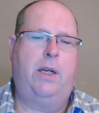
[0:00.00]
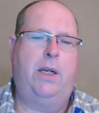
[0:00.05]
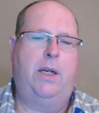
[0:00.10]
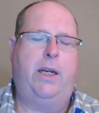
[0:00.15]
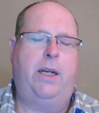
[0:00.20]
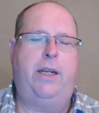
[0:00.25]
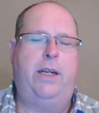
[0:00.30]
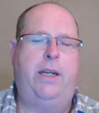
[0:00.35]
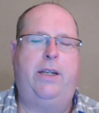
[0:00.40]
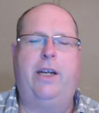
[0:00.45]

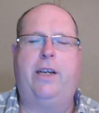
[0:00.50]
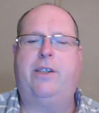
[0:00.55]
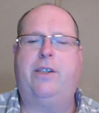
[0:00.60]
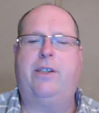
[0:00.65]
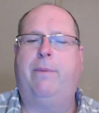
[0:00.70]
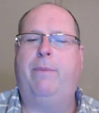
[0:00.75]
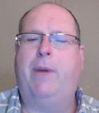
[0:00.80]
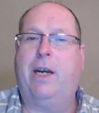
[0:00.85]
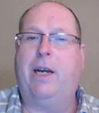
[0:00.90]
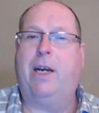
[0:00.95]
He takes
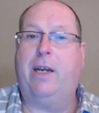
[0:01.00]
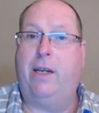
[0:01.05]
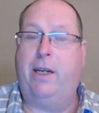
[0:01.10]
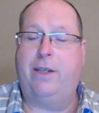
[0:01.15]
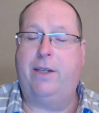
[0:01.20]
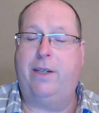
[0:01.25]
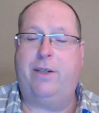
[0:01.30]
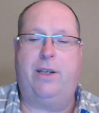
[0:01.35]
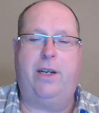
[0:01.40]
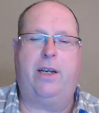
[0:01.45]
a
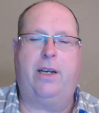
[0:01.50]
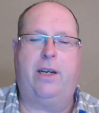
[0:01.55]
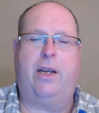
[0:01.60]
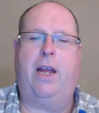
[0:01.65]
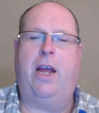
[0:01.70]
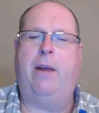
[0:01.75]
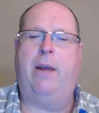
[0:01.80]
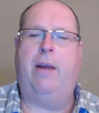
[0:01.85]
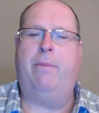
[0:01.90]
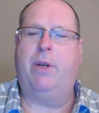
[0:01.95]

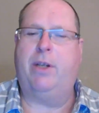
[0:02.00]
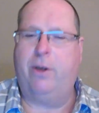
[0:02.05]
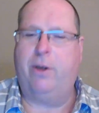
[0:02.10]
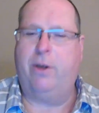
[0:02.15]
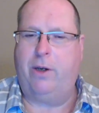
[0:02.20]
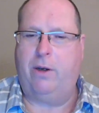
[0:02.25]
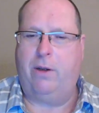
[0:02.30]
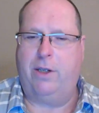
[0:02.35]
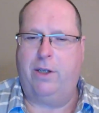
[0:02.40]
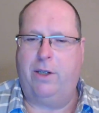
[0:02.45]
mechanistic and
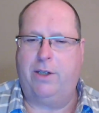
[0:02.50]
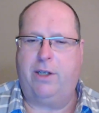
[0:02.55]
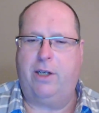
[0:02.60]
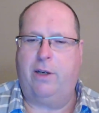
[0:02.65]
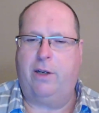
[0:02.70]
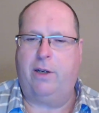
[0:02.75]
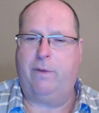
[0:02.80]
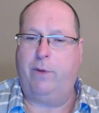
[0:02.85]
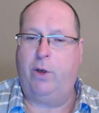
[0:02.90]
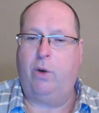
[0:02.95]

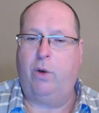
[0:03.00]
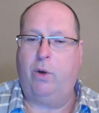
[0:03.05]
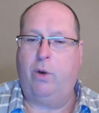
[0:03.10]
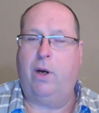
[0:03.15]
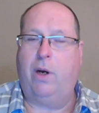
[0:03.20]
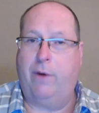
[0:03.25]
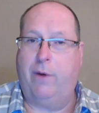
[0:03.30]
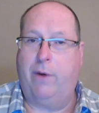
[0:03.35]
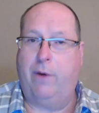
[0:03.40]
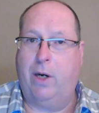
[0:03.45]
materialistic view
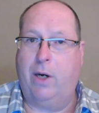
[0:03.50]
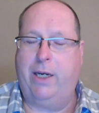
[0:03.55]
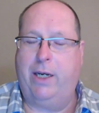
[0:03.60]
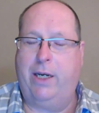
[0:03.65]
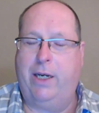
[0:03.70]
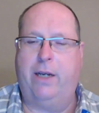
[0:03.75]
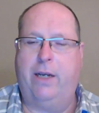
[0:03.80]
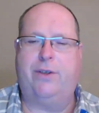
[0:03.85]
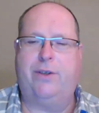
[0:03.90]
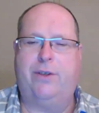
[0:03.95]
of our
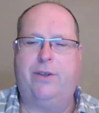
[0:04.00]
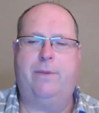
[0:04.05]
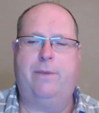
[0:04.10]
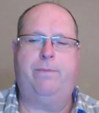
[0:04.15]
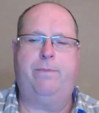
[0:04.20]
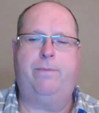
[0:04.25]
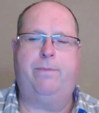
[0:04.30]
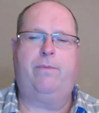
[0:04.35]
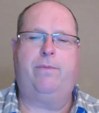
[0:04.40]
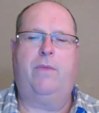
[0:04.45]
ideas,
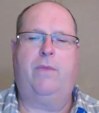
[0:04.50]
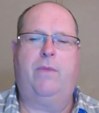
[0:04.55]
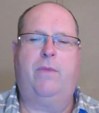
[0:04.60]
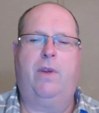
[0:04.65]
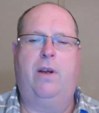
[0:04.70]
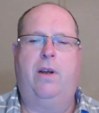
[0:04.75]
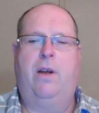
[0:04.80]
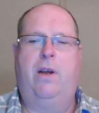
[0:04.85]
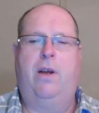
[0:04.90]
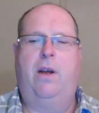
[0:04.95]

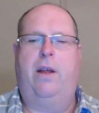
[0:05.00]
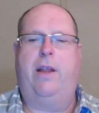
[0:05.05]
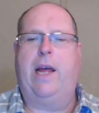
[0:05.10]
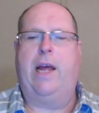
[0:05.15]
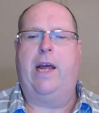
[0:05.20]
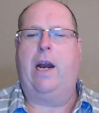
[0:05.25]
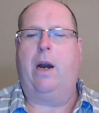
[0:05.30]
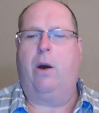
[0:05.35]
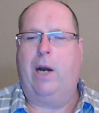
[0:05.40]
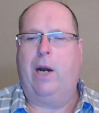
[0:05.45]

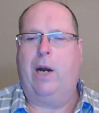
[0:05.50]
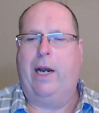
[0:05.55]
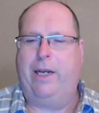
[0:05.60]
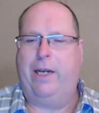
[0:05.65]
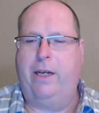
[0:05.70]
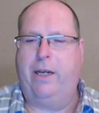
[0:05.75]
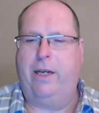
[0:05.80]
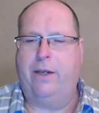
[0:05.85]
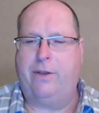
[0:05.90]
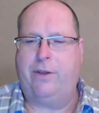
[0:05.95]
that our
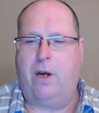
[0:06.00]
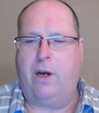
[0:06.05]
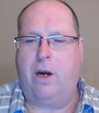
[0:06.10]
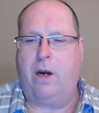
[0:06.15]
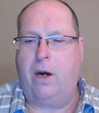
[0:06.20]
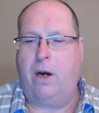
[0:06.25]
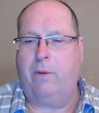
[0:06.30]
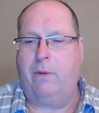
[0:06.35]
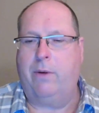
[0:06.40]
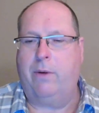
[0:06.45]
ideas
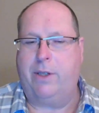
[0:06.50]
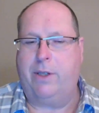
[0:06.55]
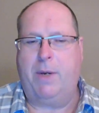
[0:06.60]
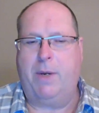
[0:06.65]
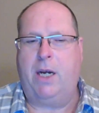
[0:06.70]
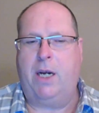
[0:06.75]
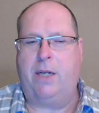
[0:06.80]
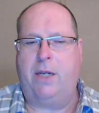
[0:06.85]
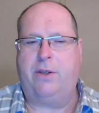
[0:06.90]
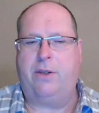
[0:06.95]
are a
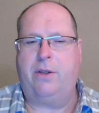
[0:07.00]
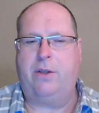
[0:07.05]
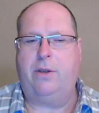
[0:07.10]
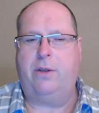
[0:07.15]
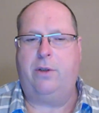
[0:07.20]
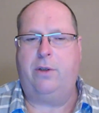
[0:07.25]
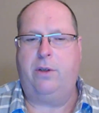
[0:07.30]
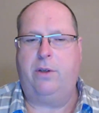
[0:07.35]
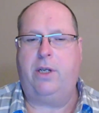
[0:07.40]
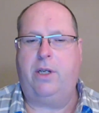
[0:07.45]
response
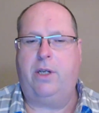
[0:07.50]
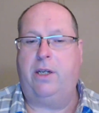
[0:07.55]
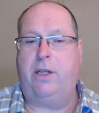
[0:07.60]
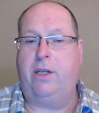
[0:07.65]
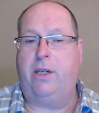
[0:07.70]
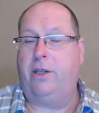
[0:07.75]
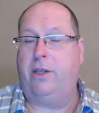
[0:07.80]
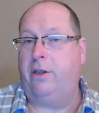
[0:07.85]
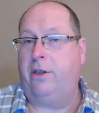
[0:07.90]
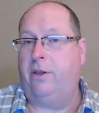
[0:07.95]
to the
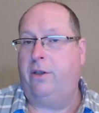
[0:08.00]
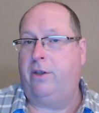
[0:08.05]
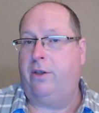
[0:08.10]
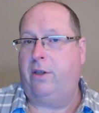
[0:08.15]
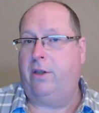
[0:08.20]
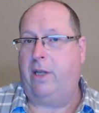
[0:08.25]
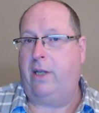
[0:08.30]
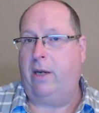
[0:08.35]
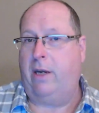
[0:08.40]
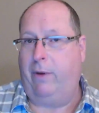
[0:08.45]

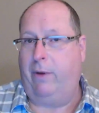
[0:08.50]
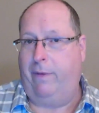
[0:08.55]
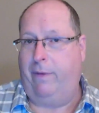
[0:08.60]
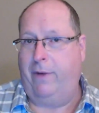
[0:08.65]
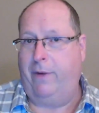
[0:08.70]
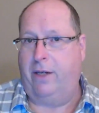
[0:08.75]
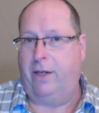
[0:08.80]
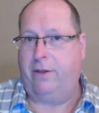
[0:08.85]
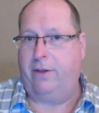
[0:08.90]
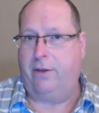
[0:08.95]
conditions that we
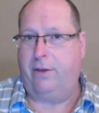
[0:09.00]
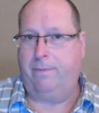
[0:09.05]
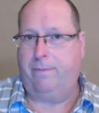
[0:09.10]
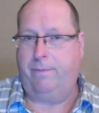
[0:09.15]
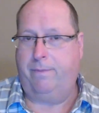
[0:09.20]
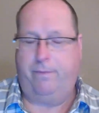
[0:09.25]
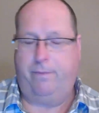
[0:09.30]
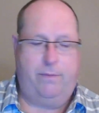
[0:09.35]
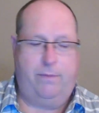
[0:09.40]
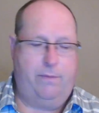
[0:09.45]
face.
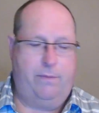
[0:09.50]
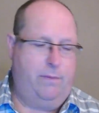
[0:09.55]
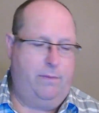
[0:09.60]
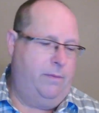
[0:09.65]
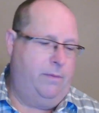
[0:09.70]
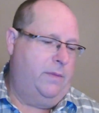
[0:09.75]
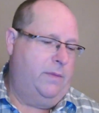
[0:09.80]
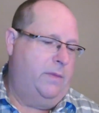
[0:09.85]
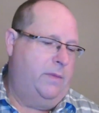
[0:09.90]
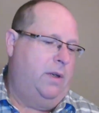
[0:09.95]

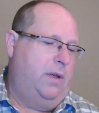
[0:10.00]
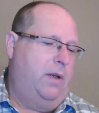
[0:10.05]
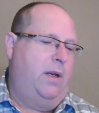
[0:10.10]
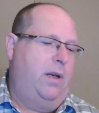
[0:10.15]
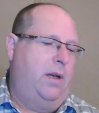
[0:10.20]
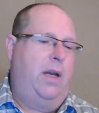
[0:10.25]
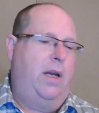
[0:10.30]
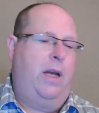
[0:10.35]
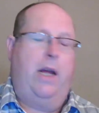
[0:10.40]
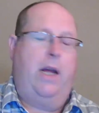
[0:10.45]

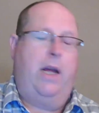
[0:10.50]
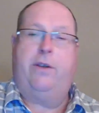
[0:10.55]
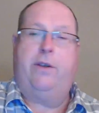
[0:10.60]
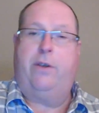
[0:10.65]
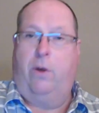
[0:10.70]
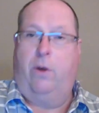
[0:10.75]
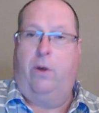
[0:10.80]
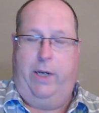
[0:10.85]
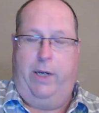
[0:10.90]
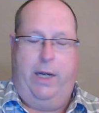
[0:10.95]
And
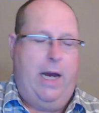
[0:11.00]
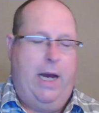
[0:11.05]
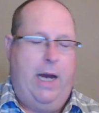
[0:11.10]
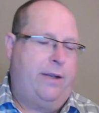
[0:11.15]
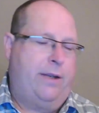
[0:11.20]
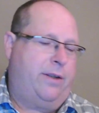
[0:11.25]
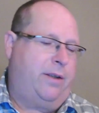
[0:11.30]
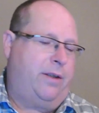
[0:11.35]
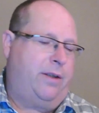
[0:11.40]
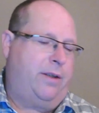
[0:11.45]
so he
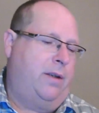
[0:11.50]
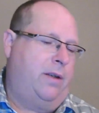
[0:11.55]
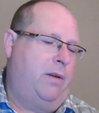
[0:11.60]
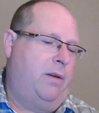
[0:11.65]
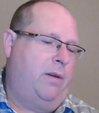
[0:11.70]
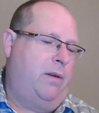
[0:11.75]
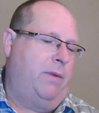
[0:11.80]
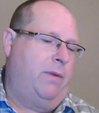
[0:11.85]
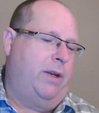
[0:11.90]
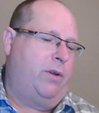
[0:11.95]

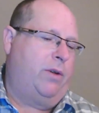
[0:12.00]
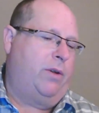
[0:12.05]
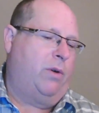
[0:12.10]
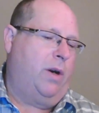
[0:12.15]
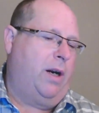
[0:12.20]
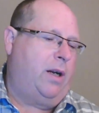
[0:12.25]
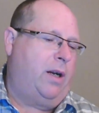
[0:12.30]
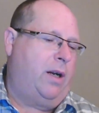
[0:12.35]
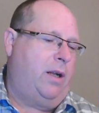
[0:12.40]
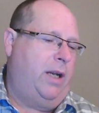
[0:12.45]
asks
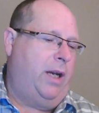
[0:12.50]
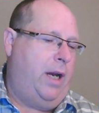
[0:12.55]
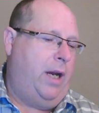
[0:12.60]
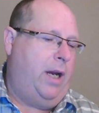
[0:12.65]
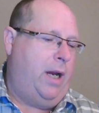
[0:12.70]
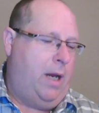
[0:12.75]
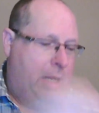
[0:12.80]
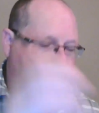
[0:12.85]
rhetorically,